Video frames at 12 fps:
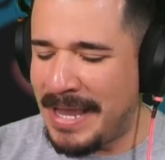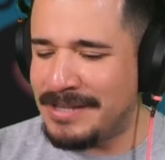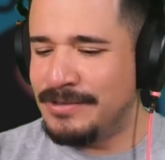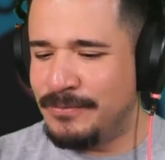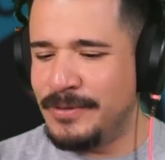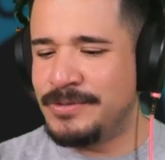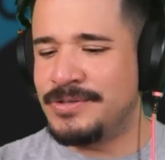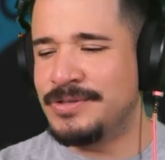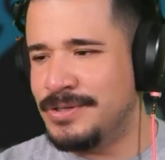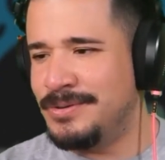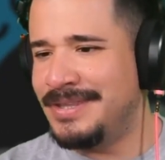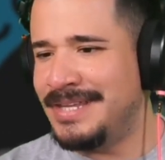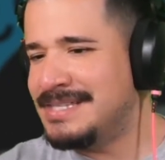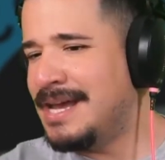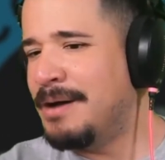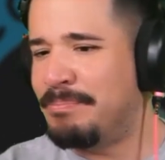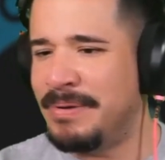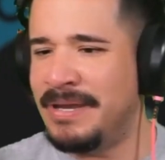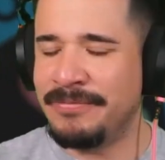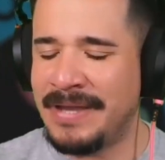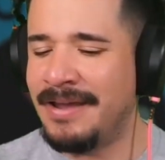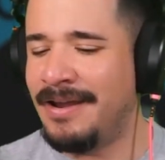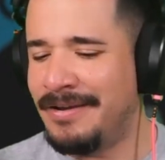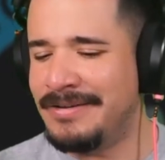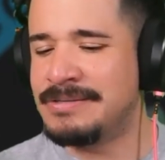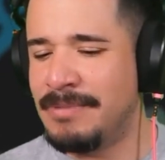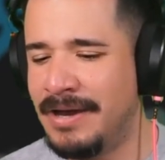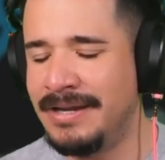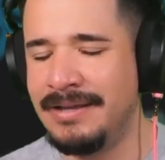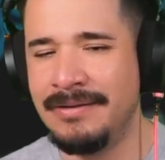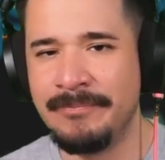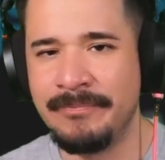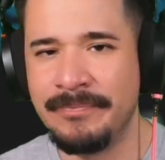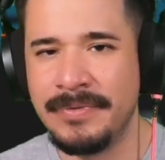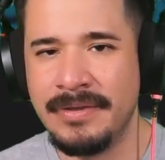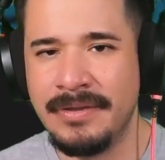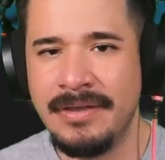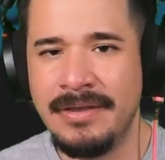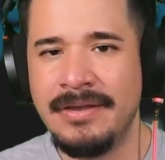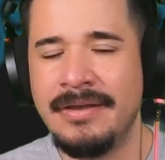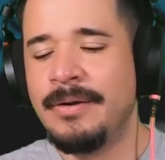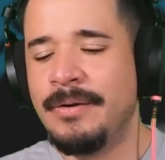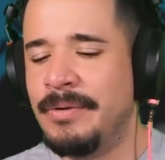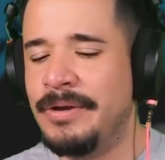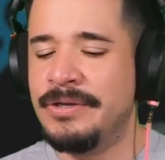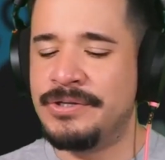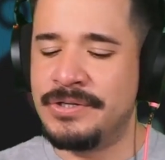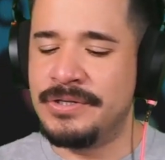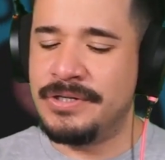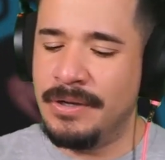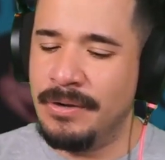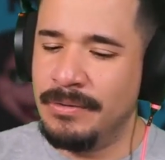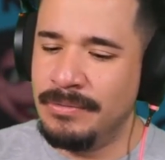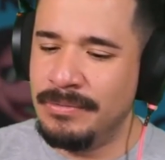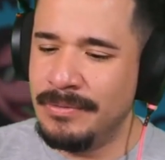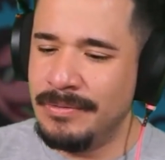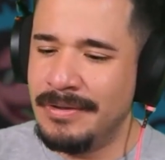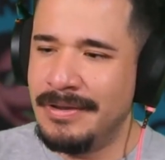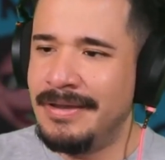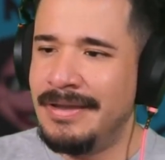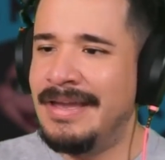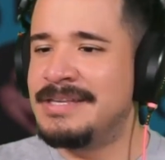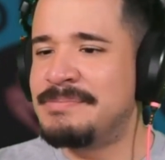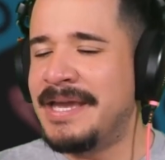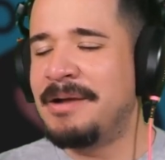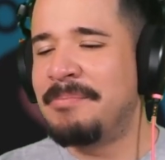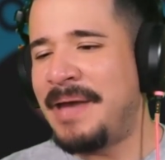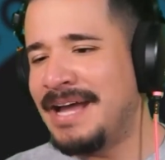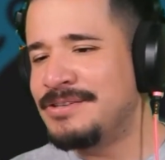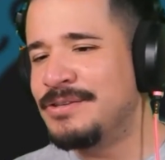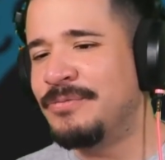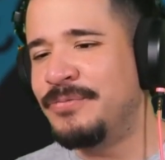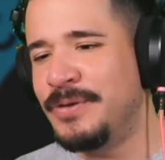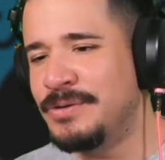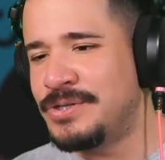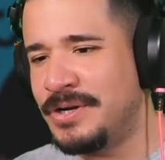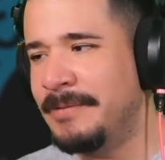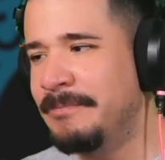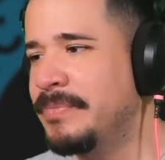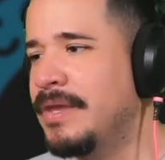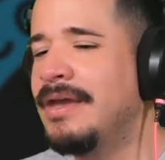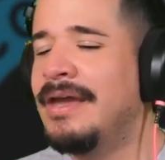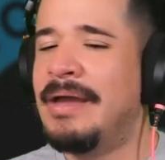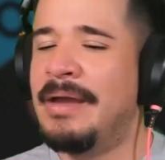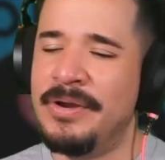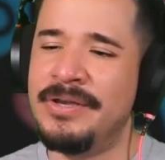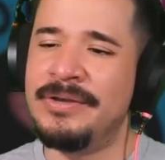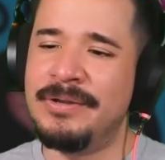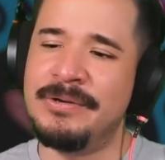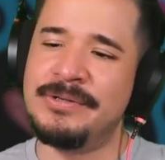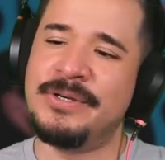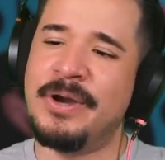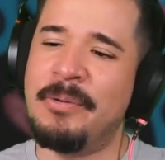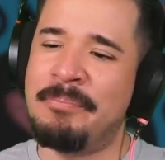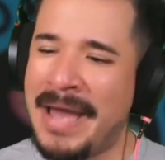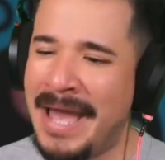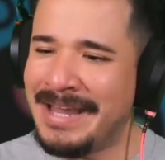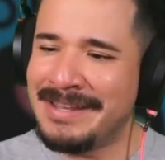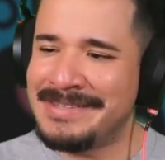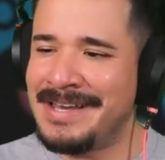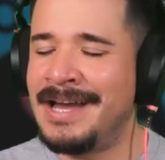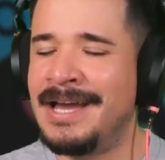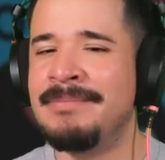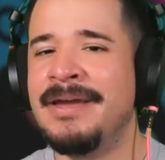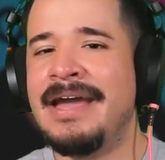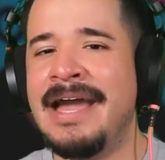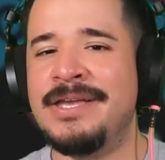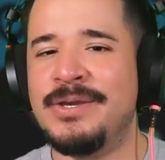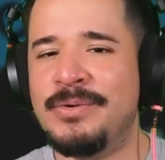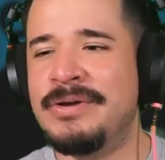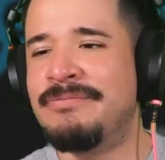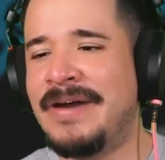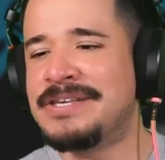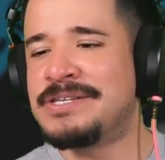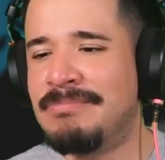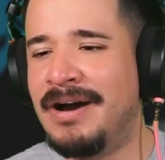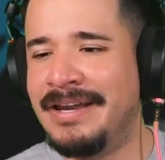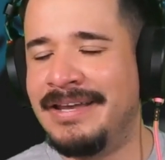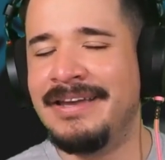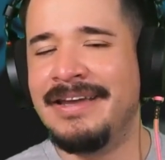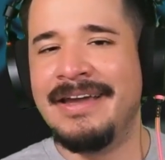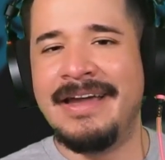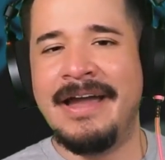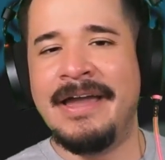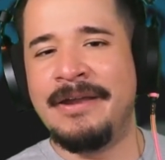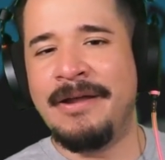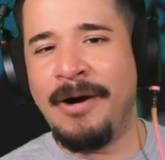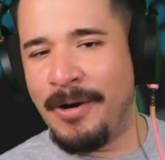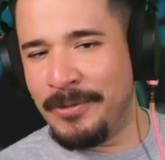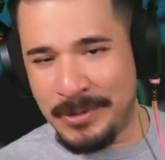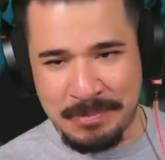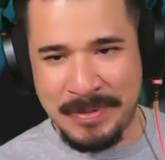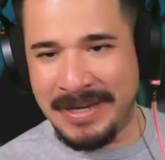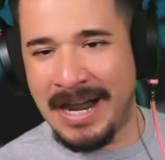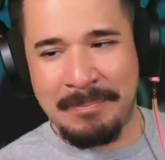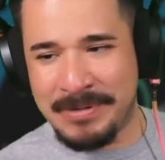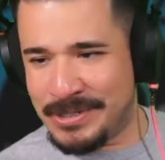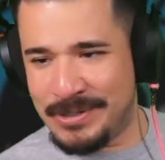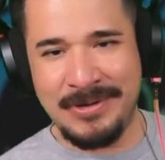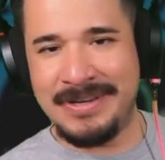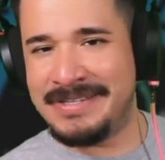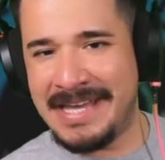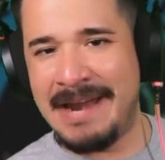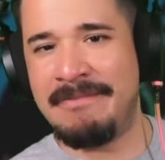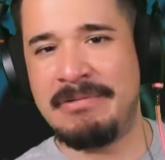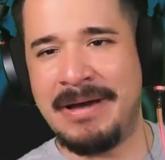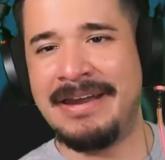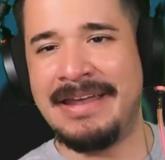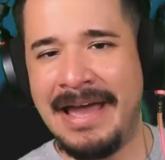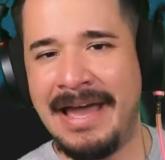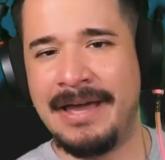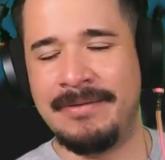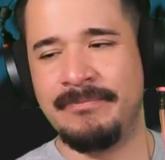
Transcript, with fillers: to the Future 2 and that's how Biff got all his money? What you should do is make a Back to the Future and what you do is you go back in time and you invest money in all those big opportunities that everybody had.